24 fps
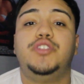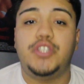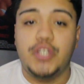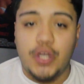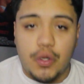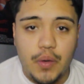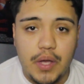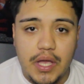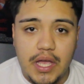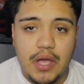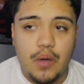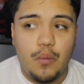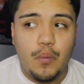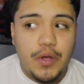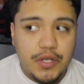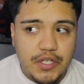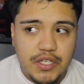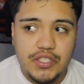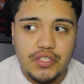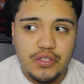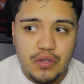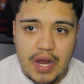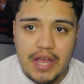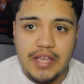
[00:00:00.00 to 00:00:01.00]
do it, which
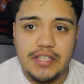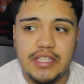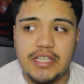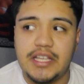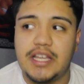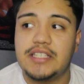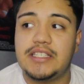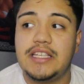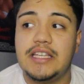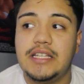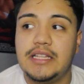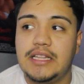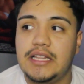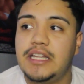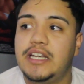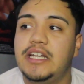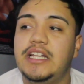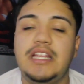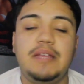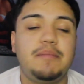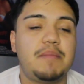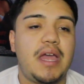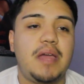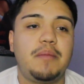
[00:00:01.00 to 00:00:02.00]
is crazy because he
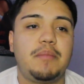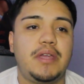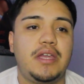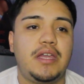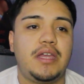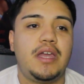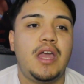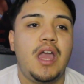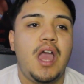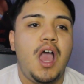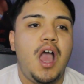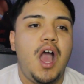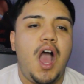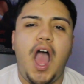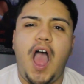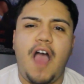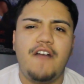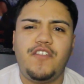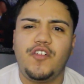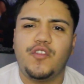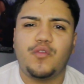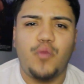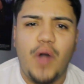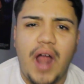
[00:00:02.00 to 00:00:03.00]
literally met me
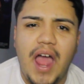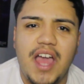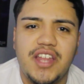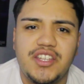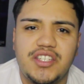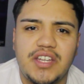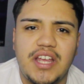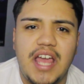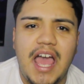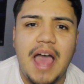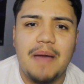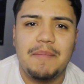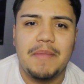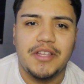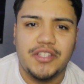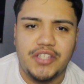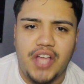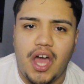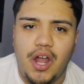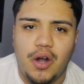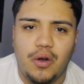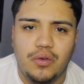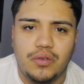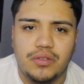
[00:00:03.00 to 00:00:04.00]
off of ranch at
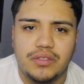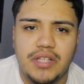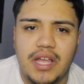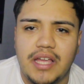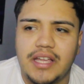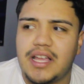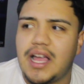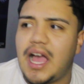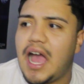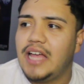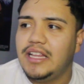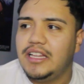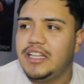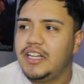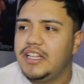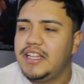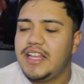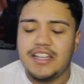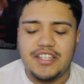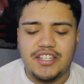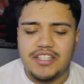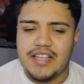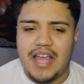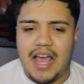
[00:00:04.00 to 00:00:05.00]
McDonald's. Like, I
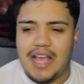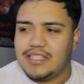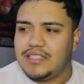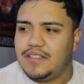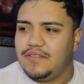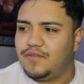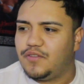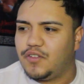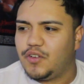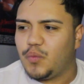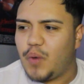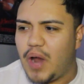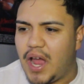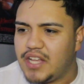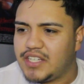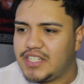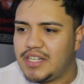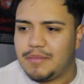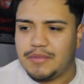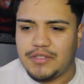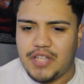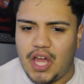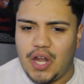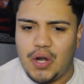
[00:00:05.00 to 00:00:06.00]
literally just asked him for ranch
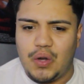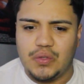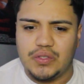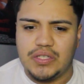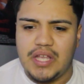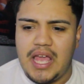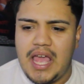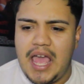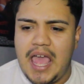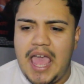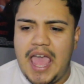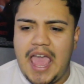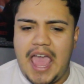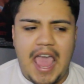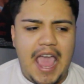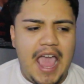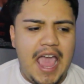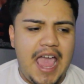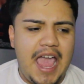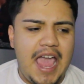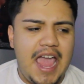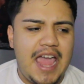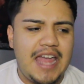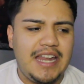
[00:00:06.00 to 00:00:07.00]
at McDonald's,
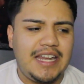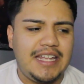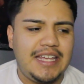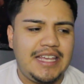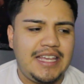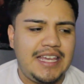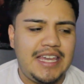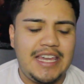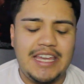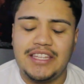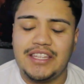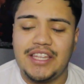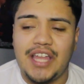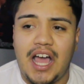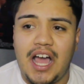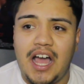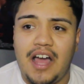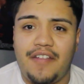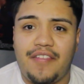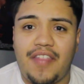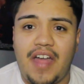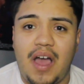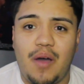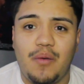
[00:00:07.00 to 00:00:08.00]
and he
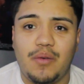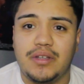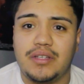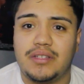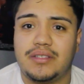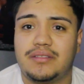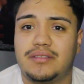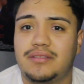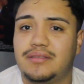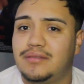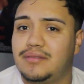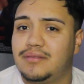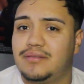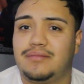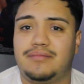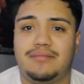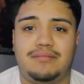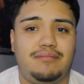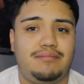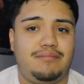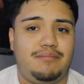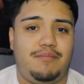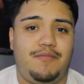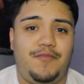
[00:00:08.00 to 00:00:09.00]
thought that was
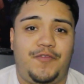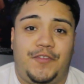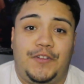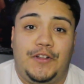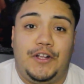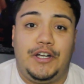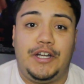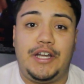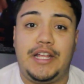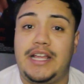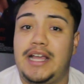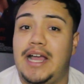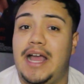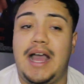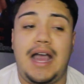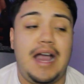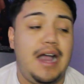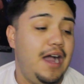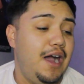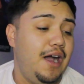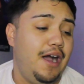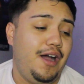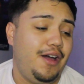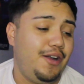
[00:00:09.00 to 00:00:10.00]
flirting.
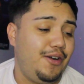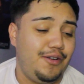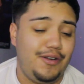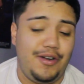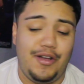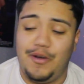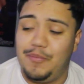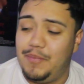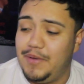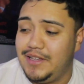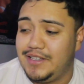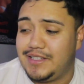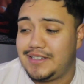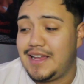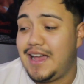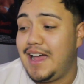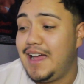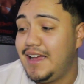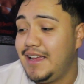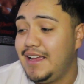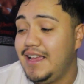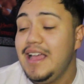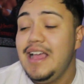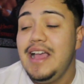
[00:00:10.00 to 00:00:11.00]
I don't know, bitch.
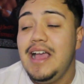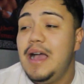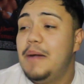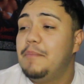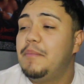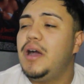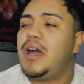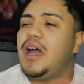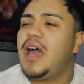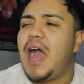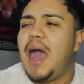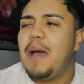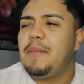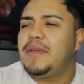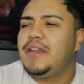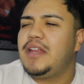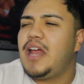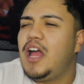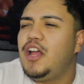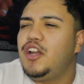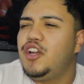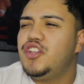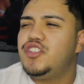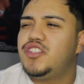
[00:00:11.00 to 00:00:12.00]
But I mean,
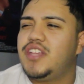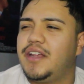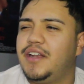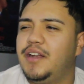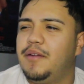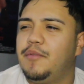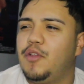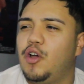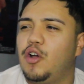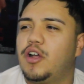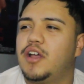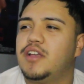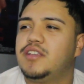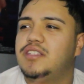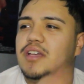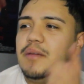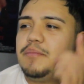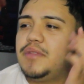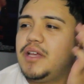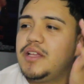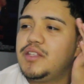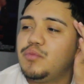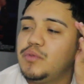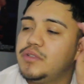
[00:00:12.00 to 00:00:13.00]
I understand him though, because
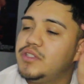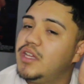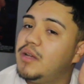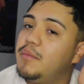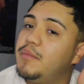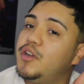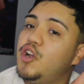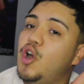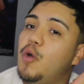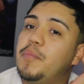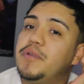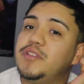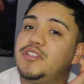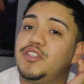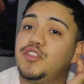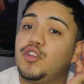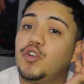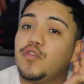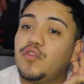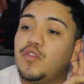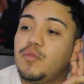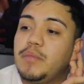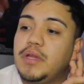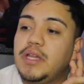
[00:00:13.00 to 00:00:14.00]
sometimes when someone opens the
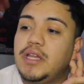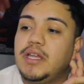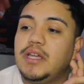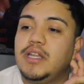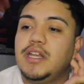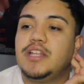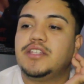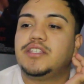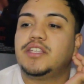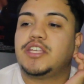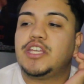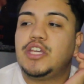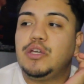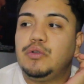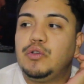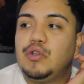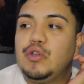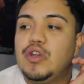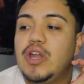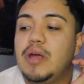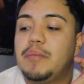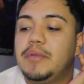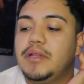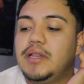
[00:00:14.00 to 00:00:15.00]
door for me and it's a cute
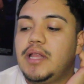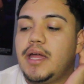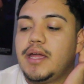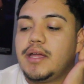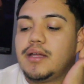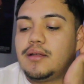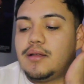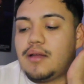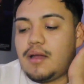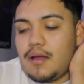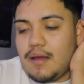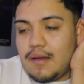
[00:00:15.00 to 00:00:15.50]
dude, I'd be like,